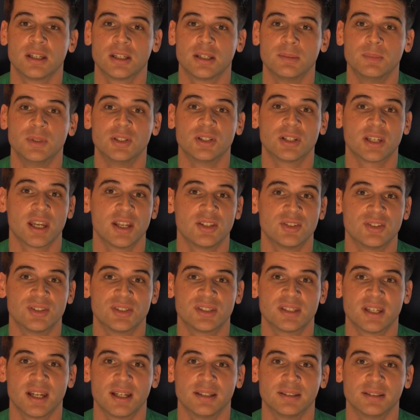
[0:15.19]
communication
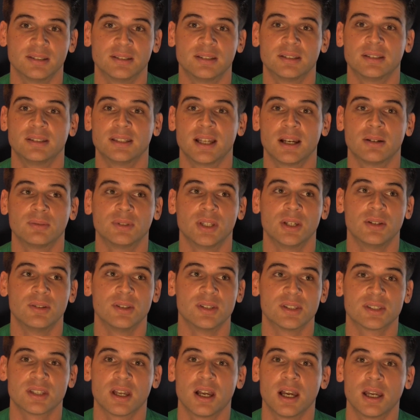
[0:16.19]
standard now known
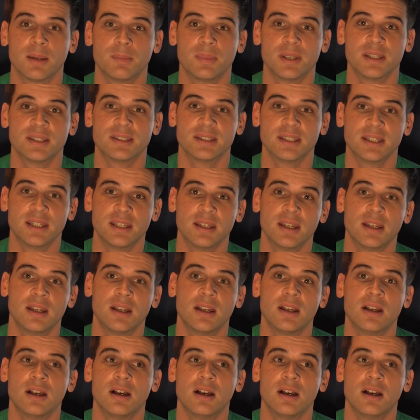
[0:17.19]
as IPC